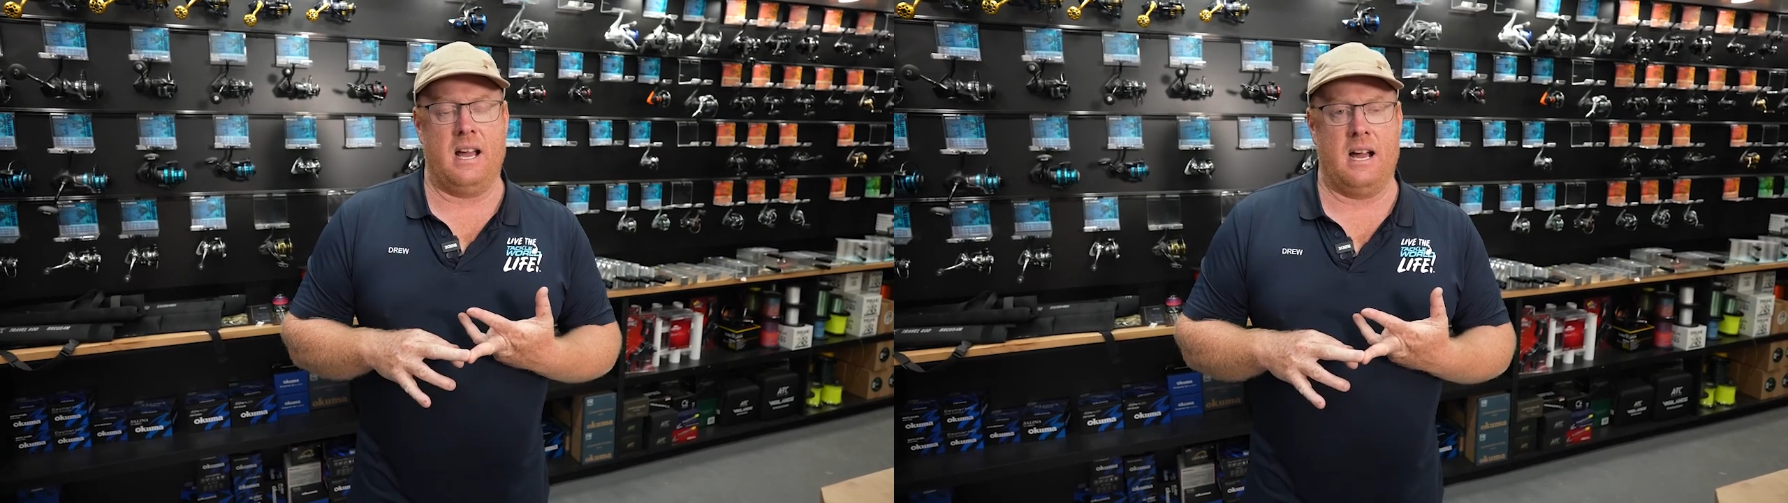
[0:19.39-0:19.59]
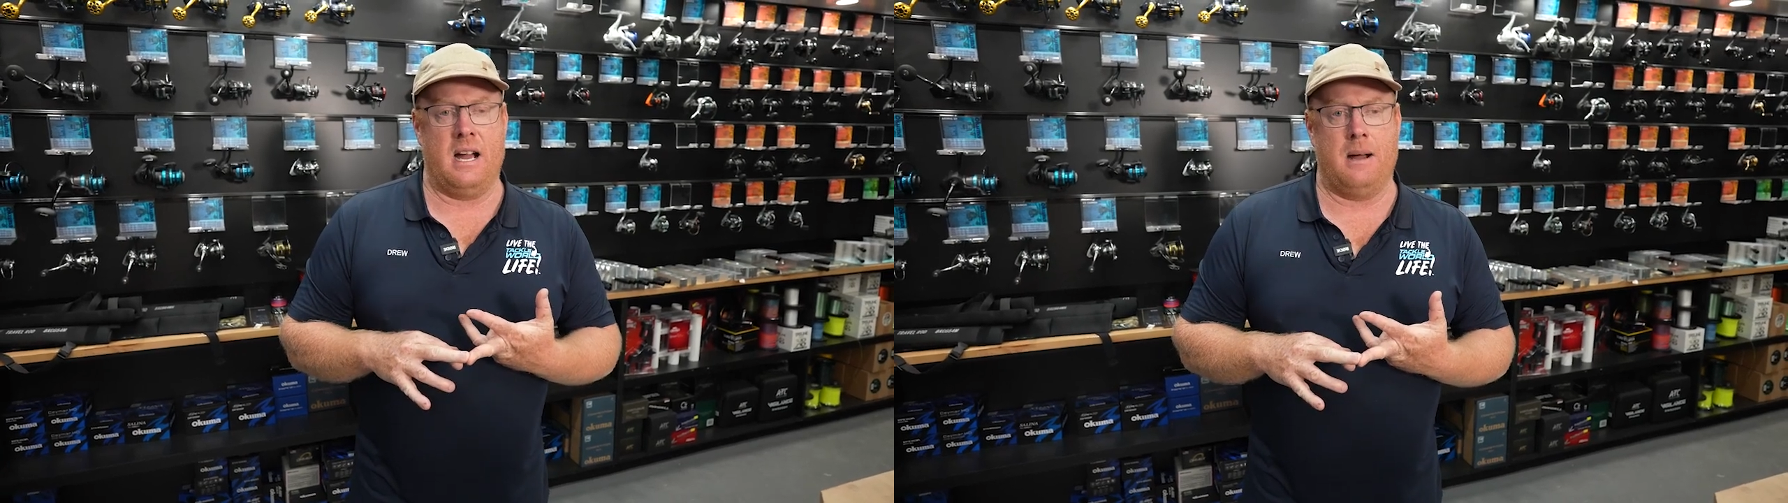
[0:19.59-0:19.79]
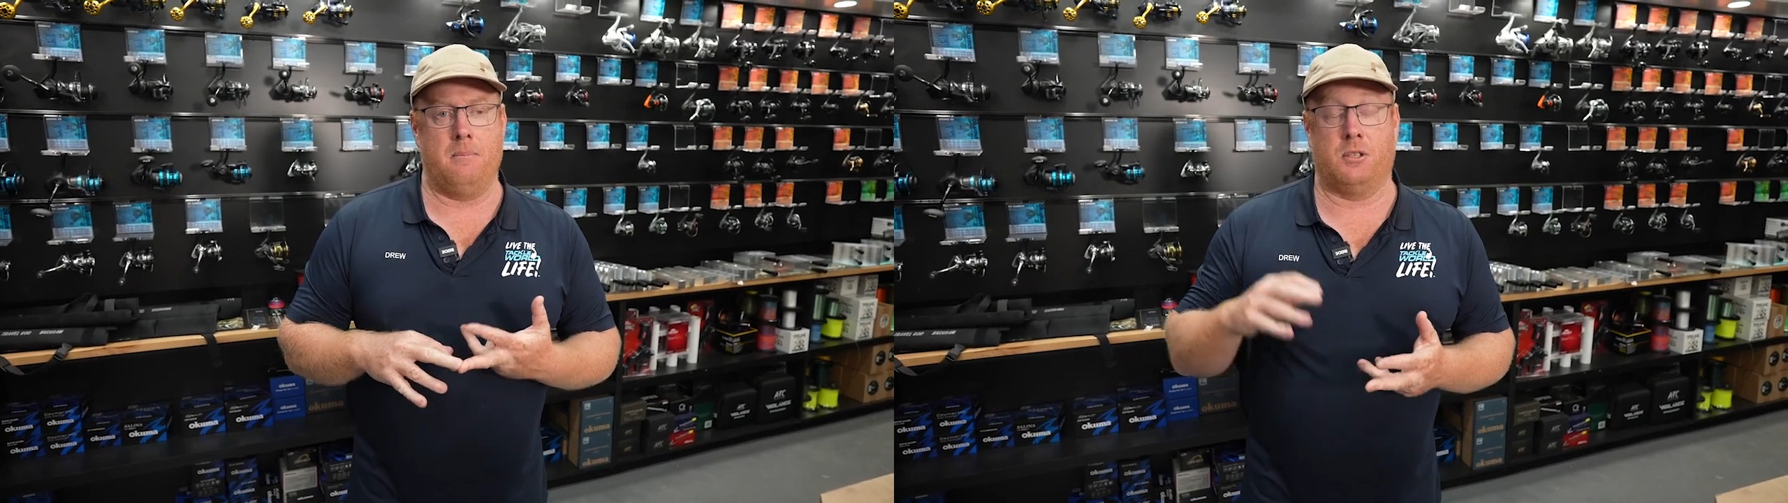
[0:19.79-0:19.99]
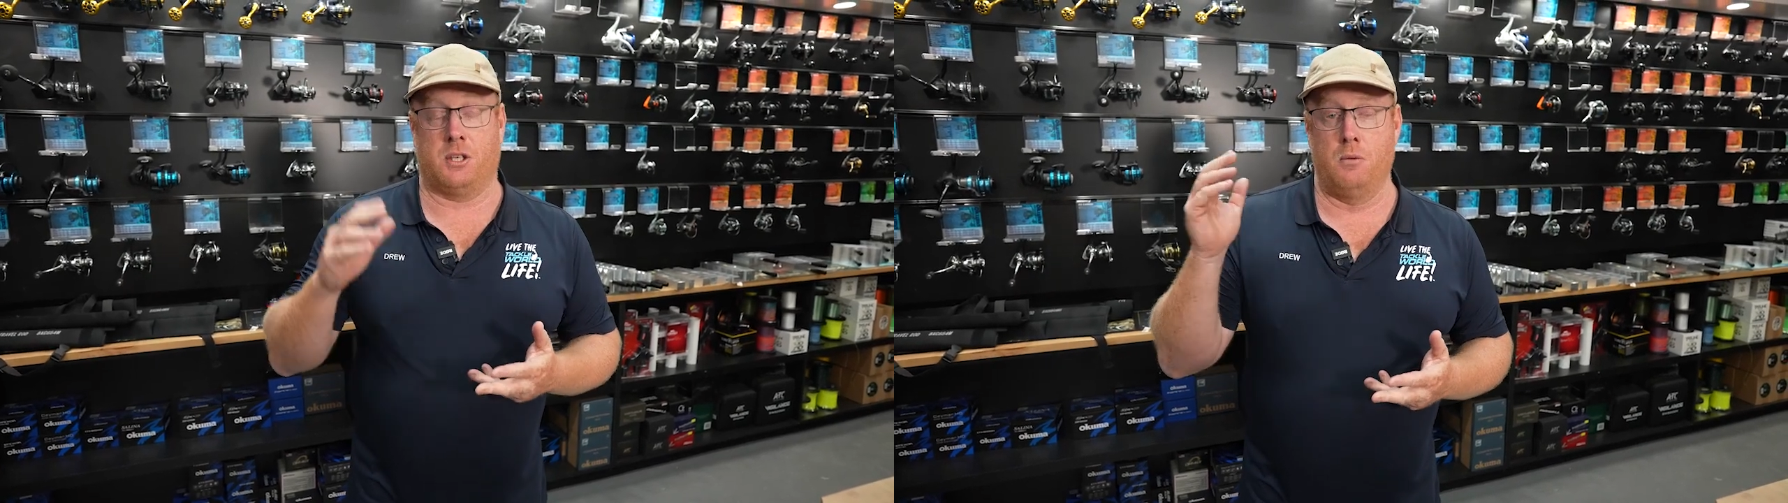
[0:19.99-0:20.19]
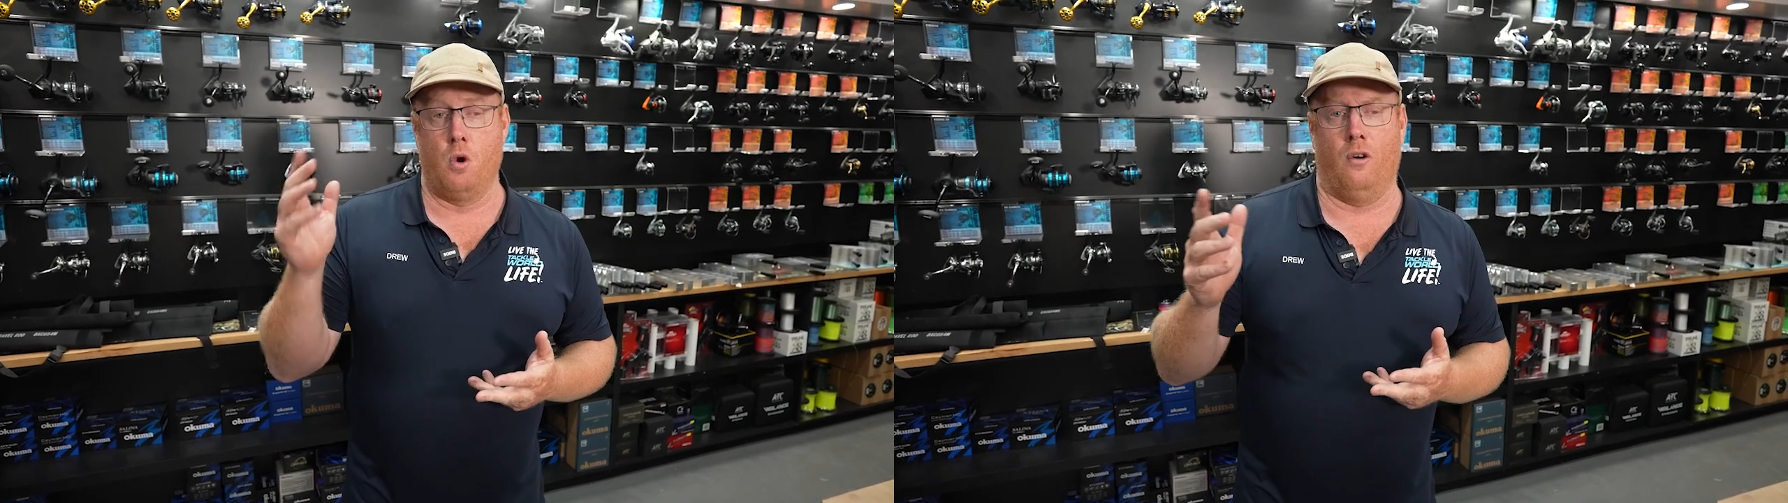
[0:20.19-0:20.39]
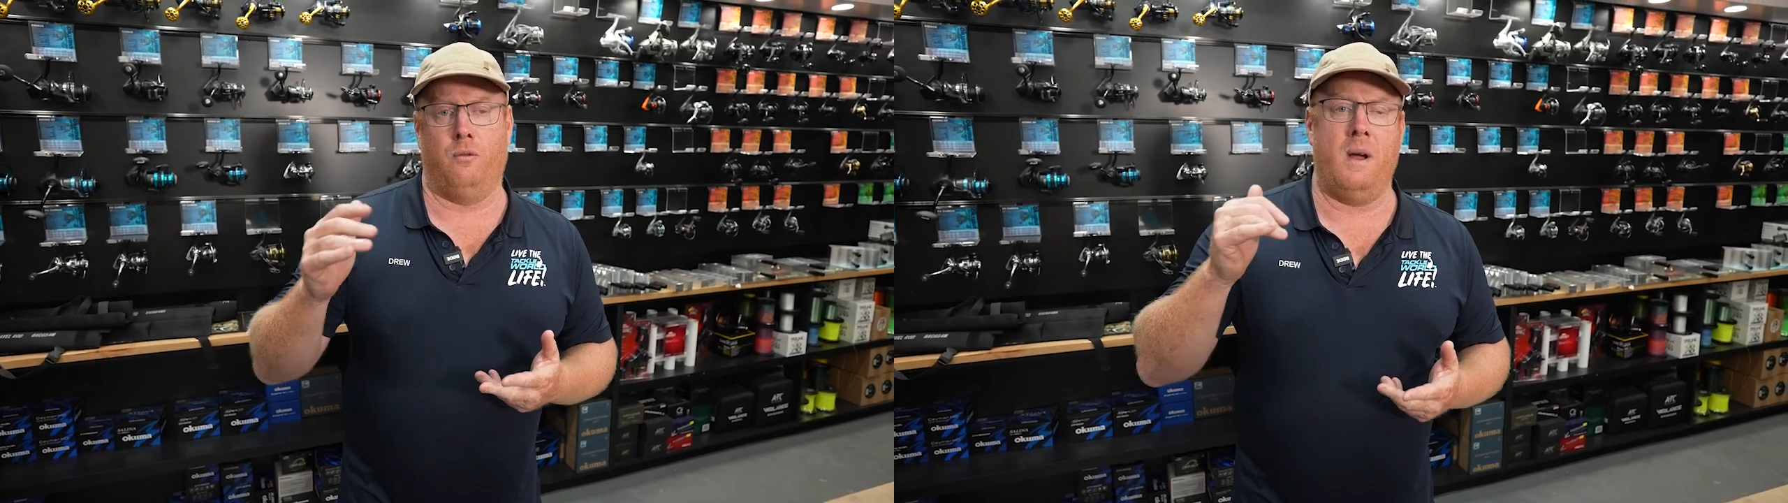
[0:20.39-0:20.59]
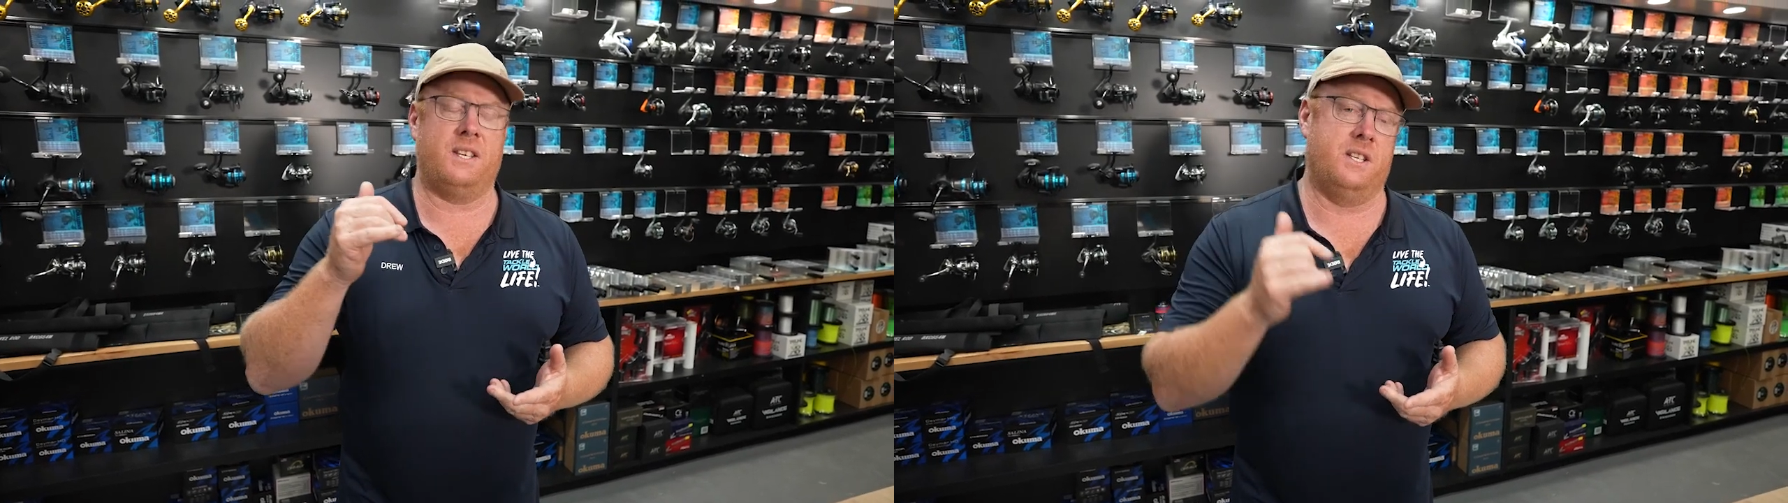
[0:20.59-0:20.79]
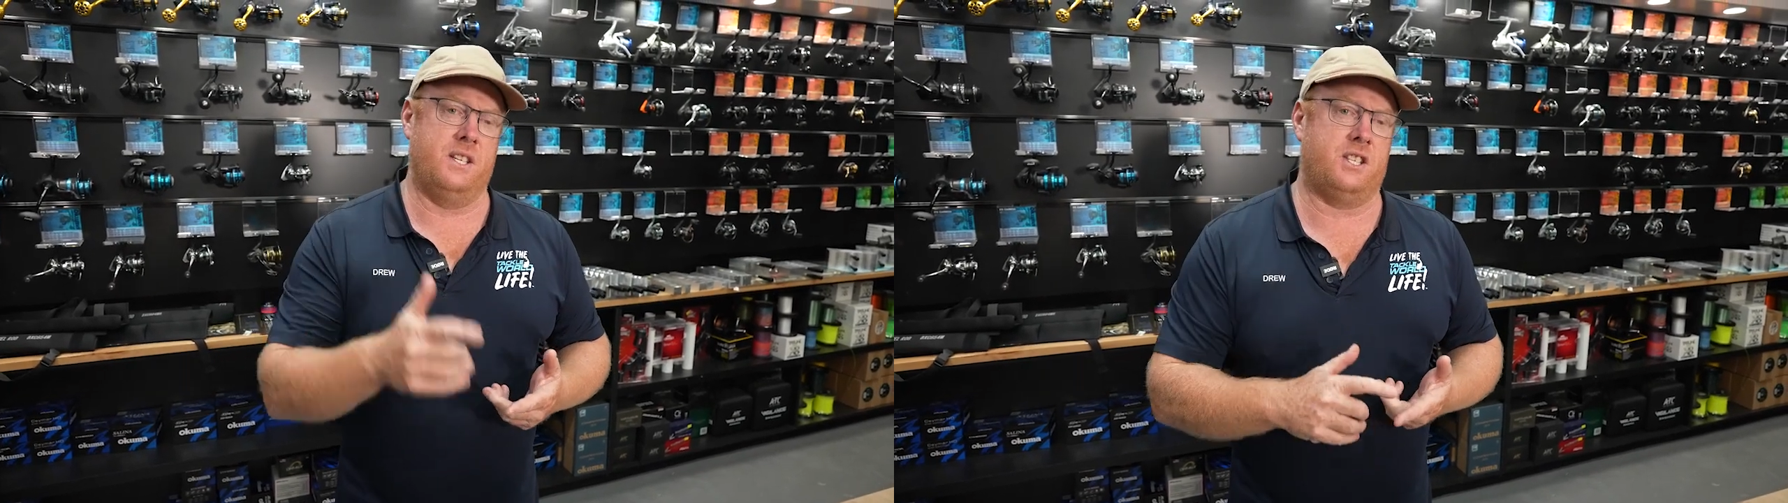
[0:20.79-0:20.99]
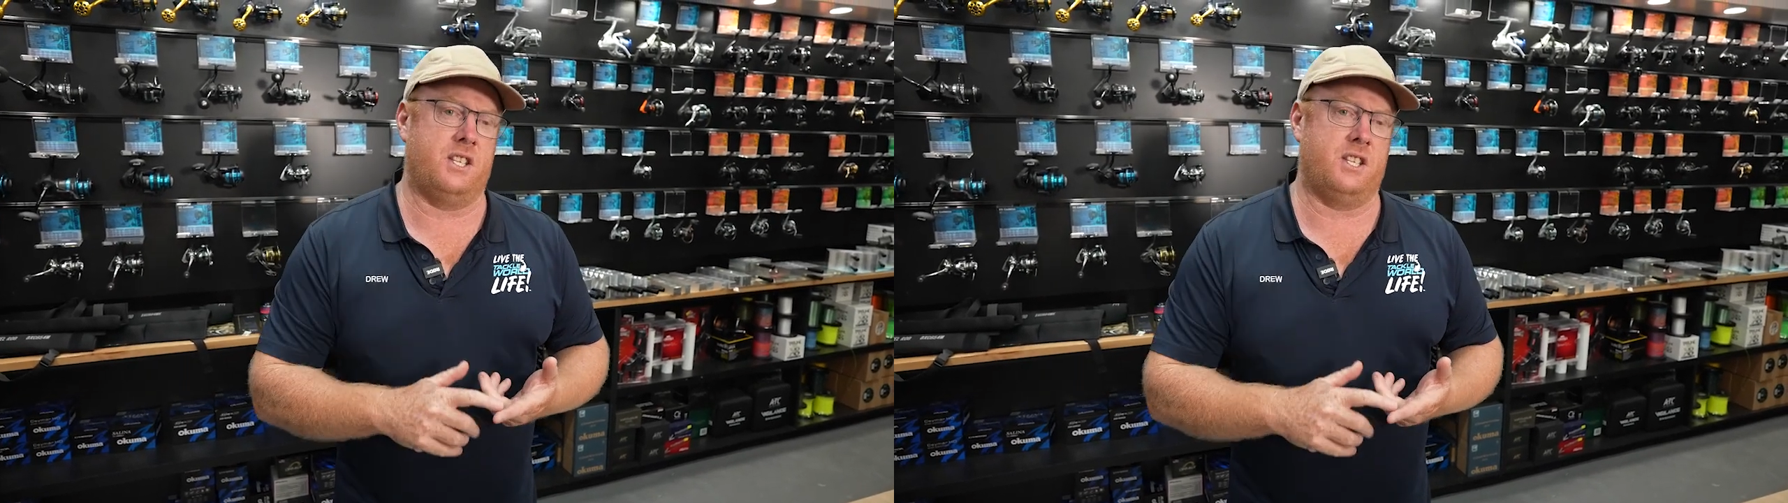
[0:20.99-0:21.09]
some northwesters,